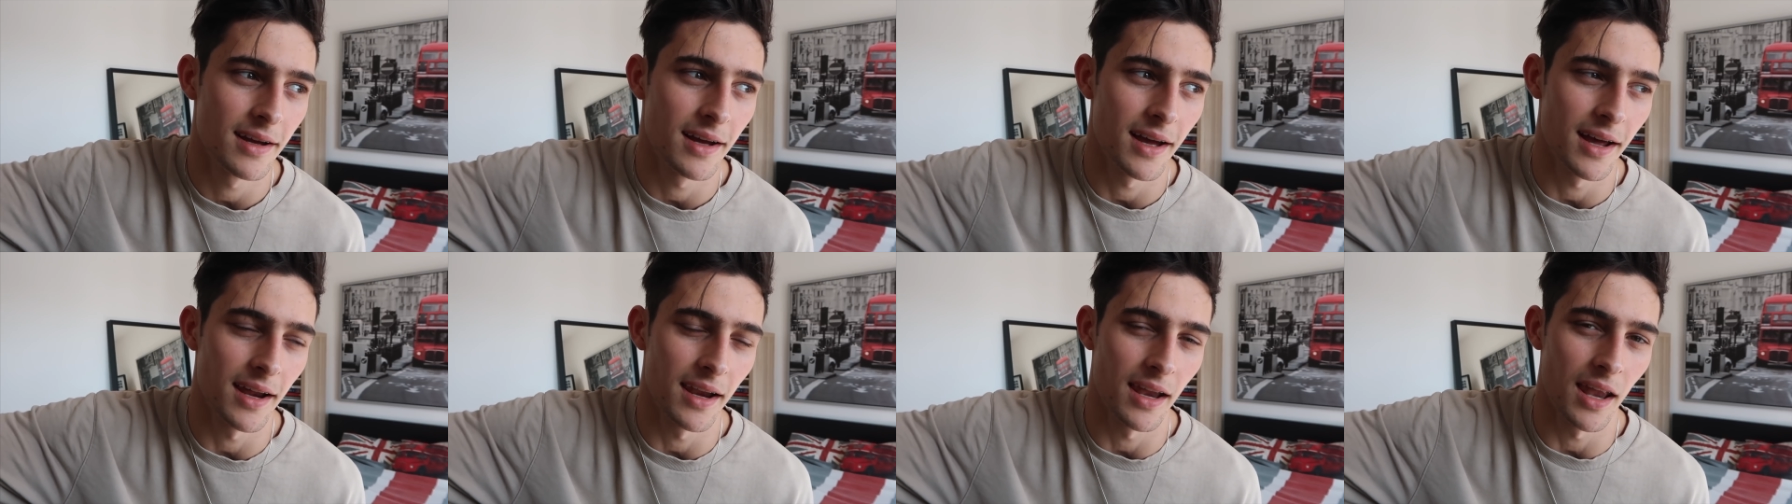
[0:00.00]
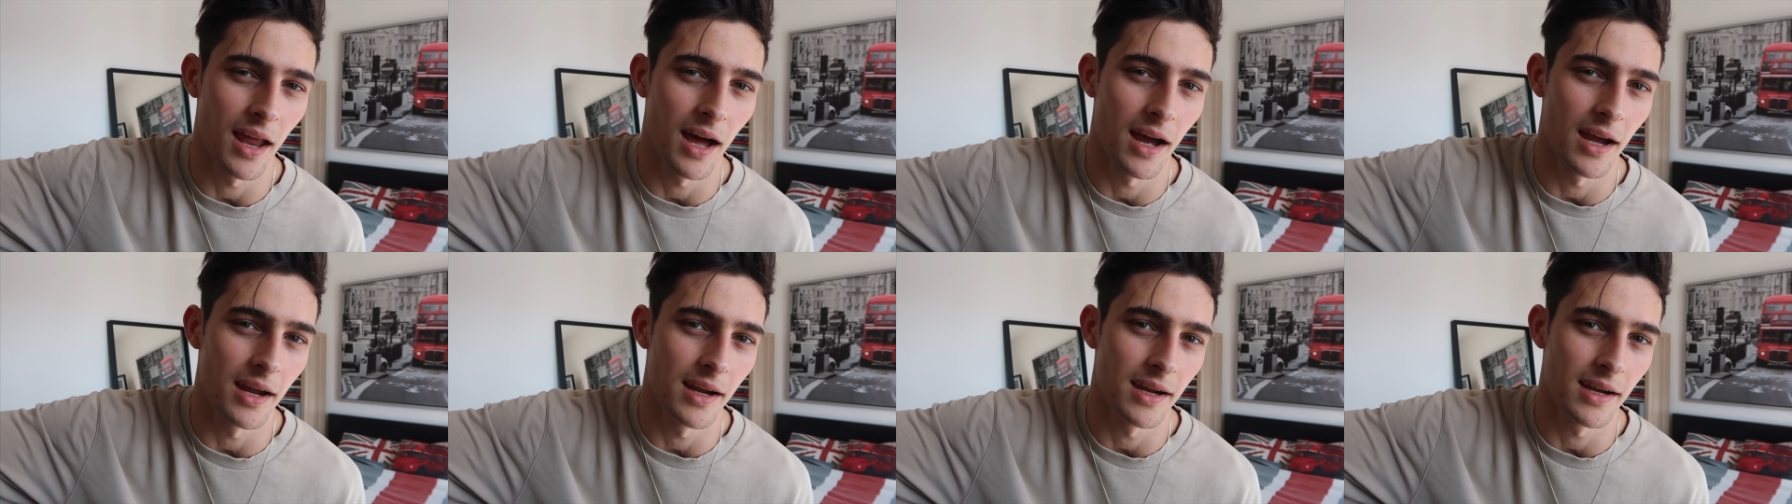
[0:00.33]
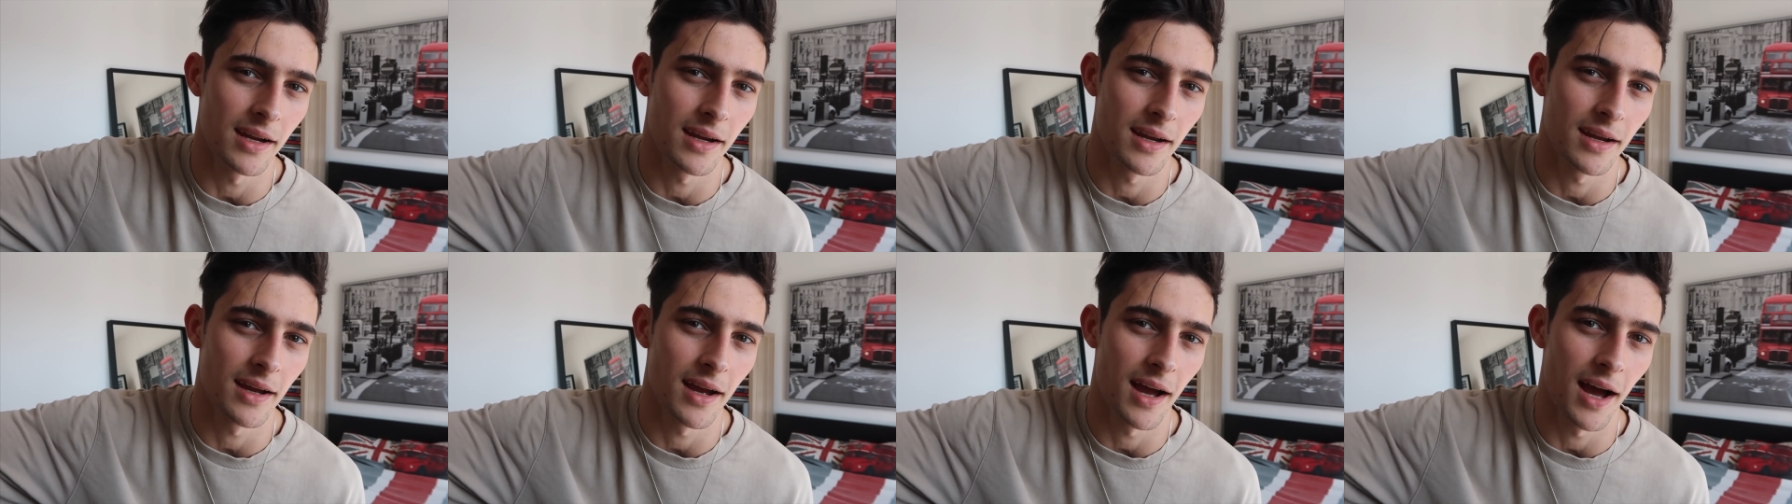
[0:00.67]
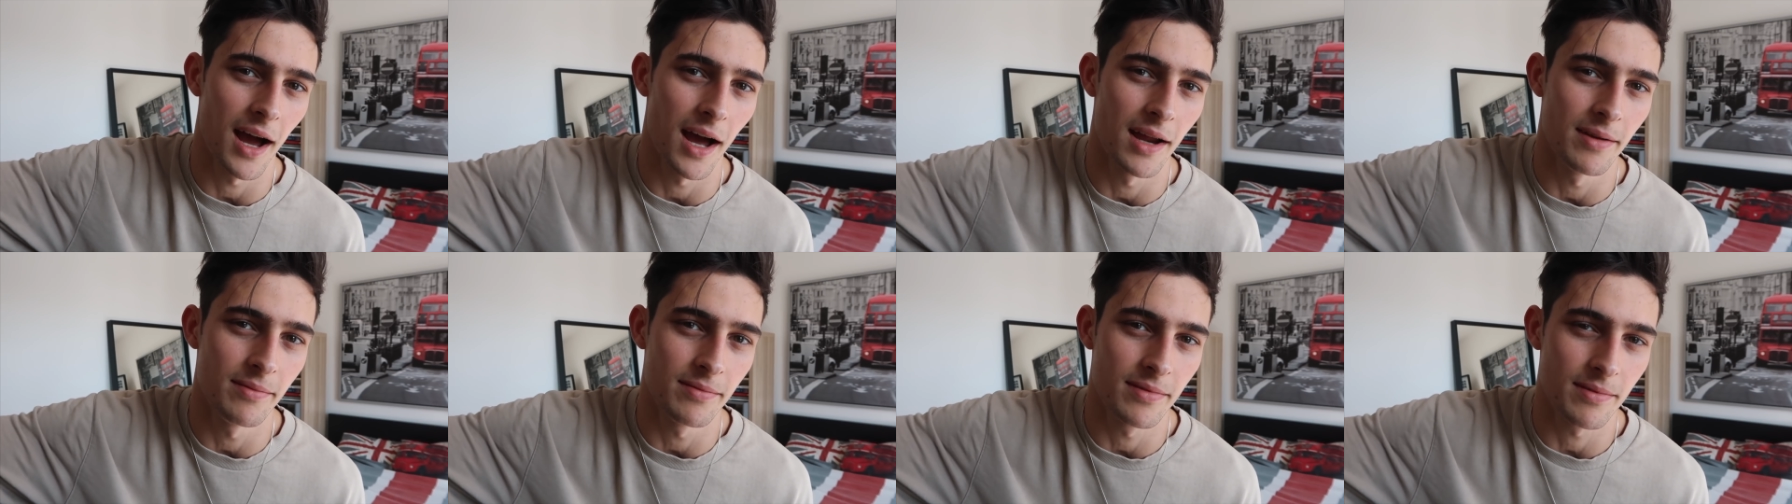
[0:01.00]
and like
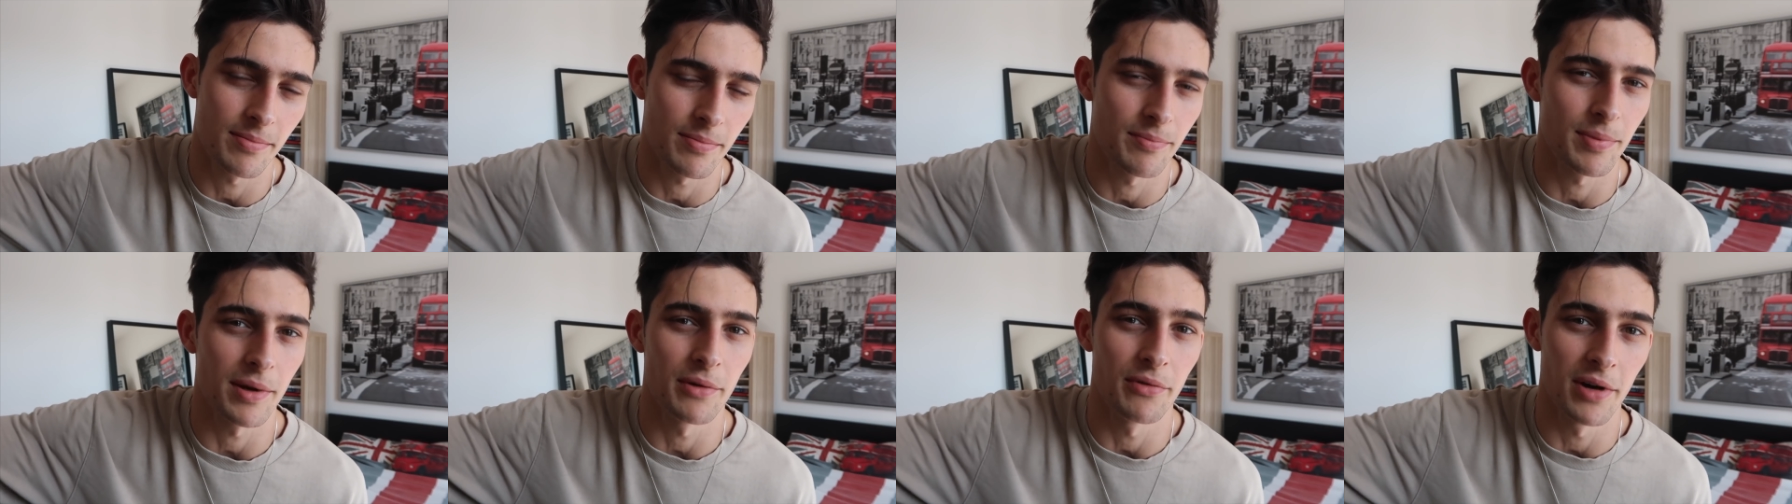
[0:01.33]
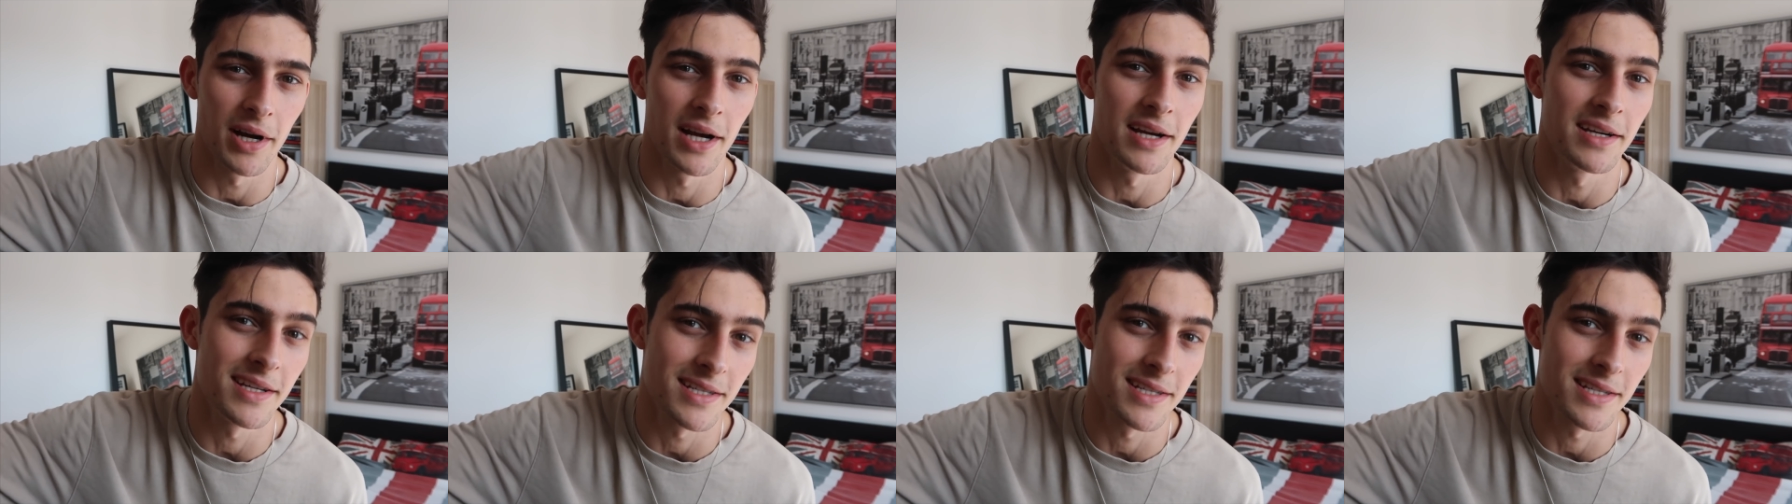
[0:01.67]
I'd be really